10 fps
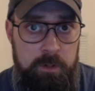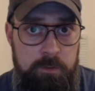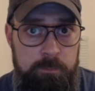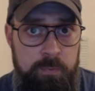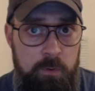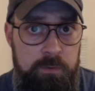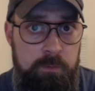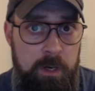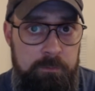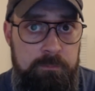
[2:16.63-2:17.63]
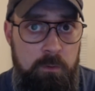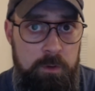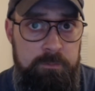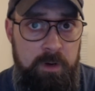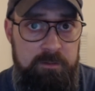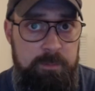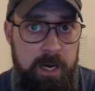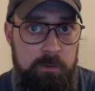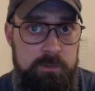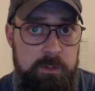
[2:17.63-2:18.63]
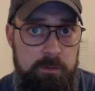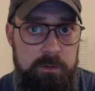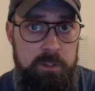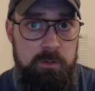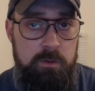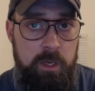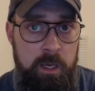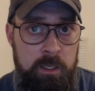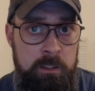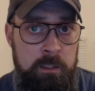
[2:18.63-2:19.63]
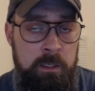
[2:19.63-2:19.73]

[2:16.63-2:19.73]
They're both around 45 pounds here in the UK.